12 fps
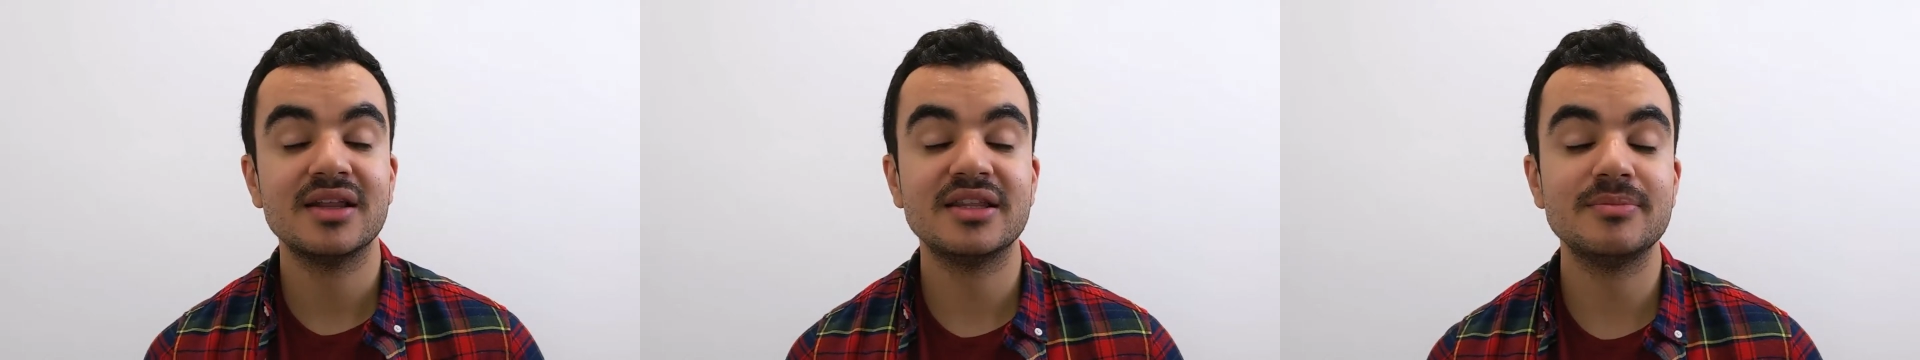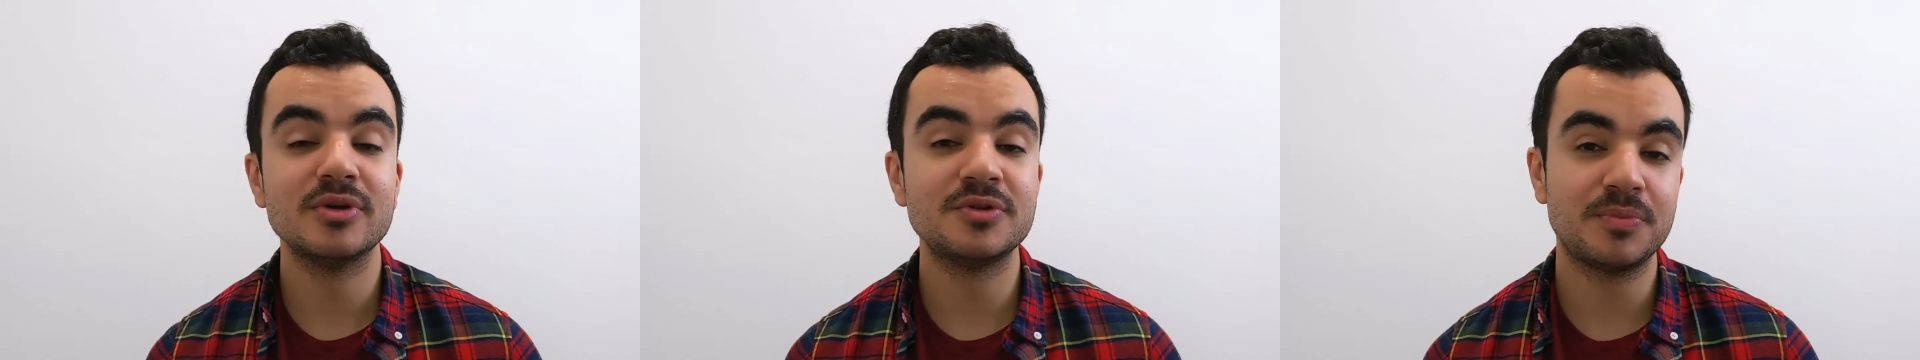
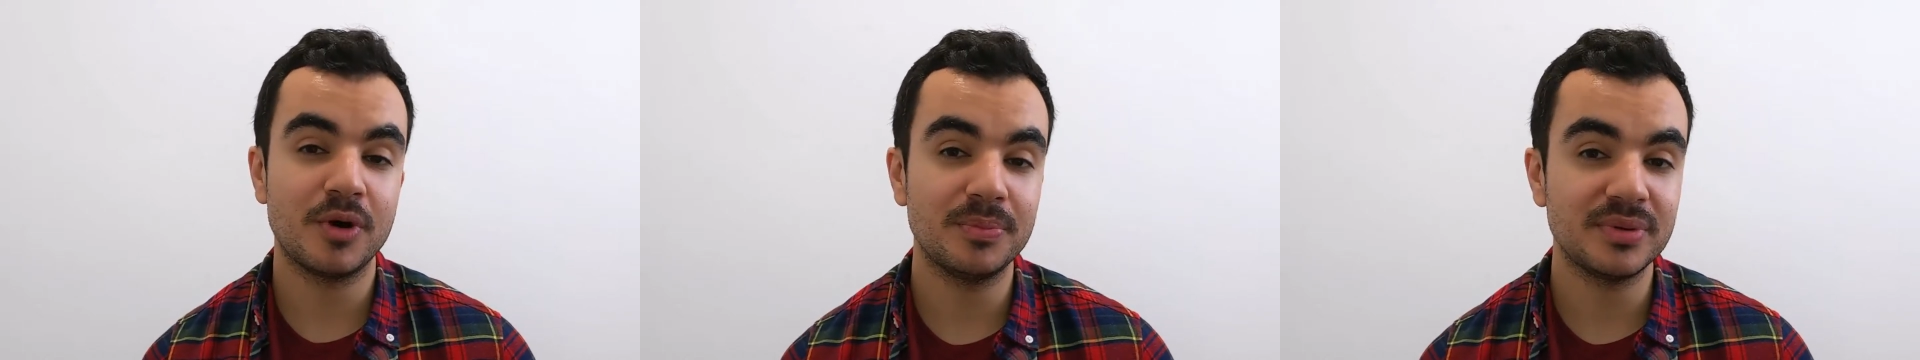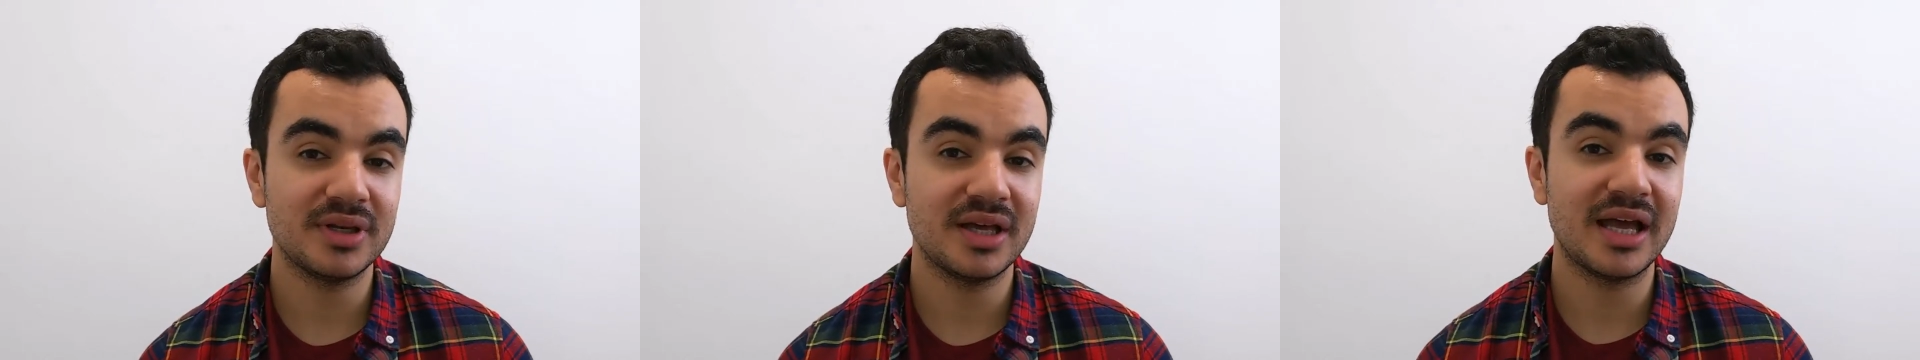the most
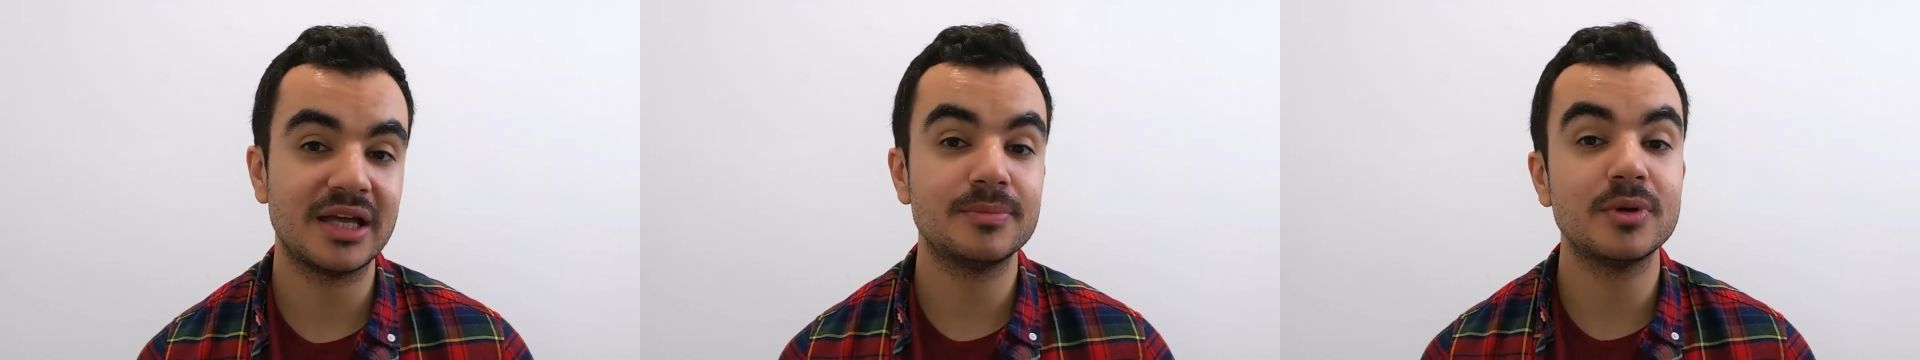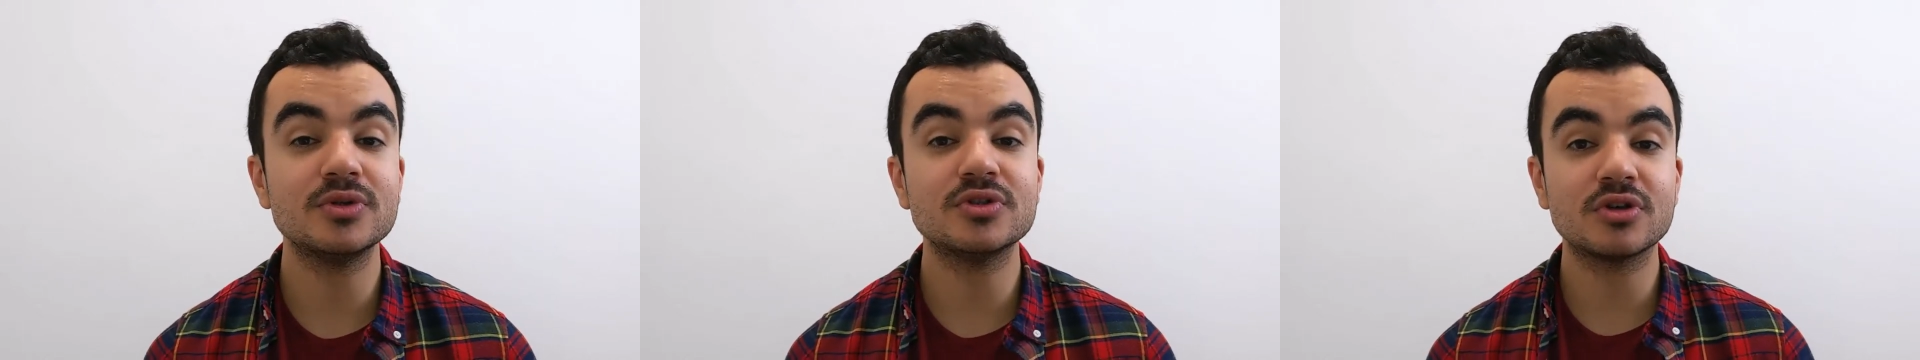popular
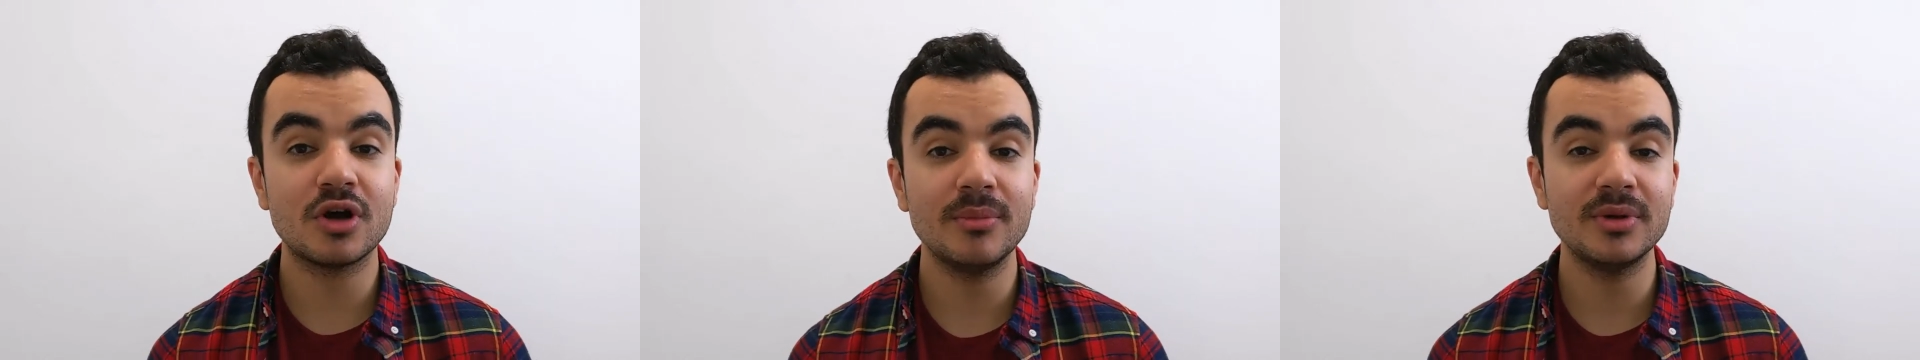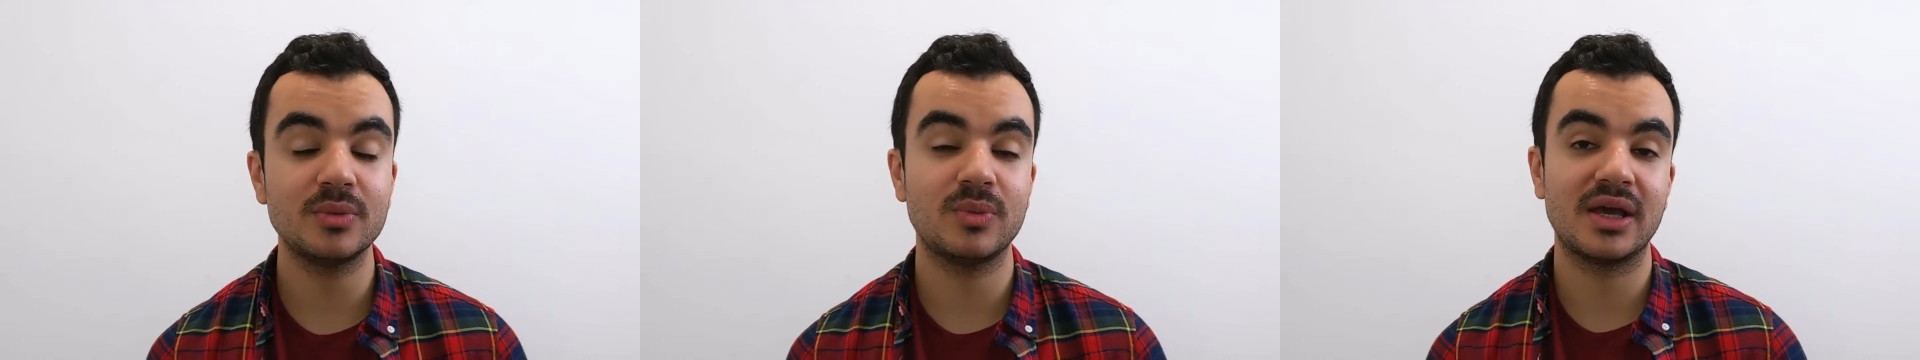and most common